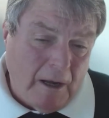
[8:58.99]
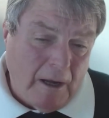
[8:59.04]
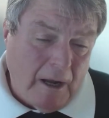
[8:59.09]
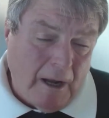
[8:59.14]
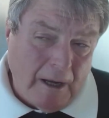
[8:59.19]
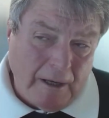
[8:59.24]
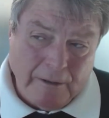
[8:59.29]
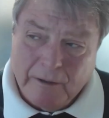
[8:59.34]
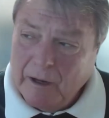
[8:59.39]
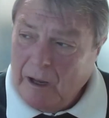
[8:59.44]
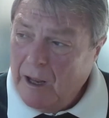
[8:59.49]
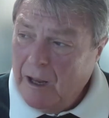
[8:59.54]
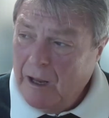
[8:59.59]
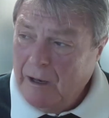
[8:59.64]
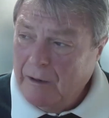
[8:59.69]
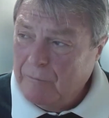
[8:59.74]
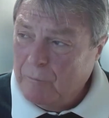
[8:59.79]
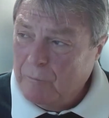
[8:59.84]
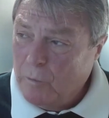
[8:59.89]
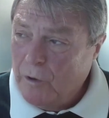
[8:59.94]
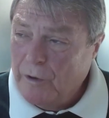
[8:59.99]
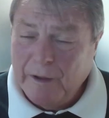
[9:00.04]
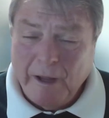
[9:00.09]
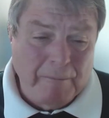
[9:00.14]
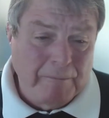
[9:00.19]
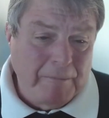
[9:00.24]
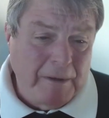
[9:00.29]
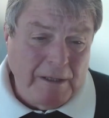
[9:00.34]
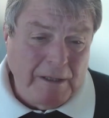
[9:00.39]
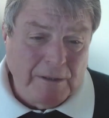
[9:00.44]
And what
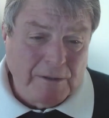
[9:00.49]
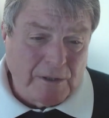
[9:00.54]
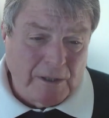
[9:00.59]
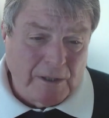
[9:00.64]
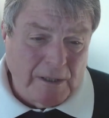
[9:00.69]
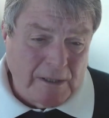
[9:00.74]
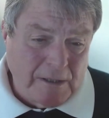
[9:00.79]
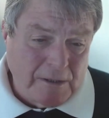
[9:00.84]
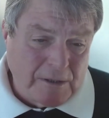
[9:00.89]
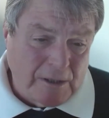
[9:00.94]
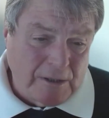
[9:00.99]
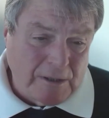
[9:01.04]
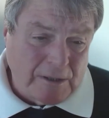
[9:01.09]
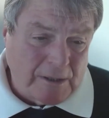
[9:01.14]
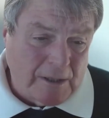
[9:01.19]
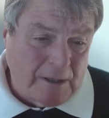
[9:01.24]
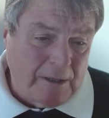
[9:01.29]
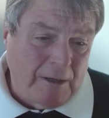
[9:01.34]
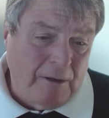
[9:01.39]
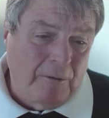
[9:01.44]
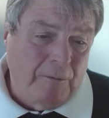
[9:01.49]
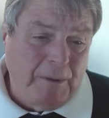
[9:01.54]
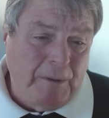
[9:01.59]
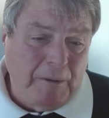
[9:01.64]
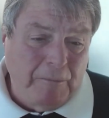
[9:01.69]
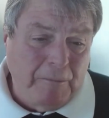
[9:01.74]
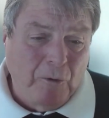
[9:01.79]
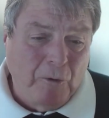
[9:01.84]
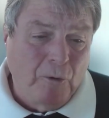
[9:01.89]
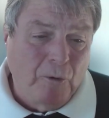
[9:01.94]
that means is that there will
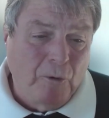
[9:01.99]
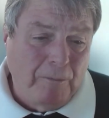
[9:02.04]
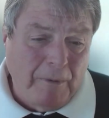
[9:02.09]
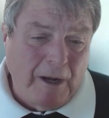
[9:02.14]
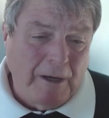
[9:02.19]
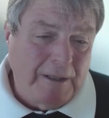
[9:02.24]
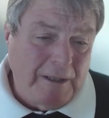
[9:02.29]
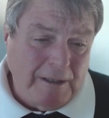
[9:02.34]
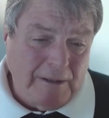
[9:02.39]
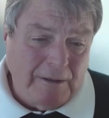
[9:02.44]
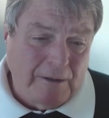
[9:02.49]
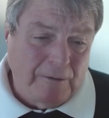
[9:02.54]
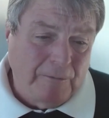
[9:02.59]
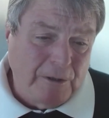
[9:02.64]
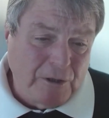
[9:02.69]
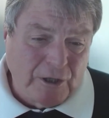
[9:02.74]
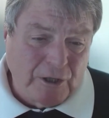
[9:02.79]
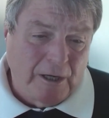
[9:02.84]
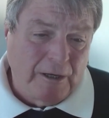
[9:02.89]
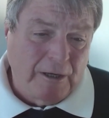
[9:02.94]
be more money that we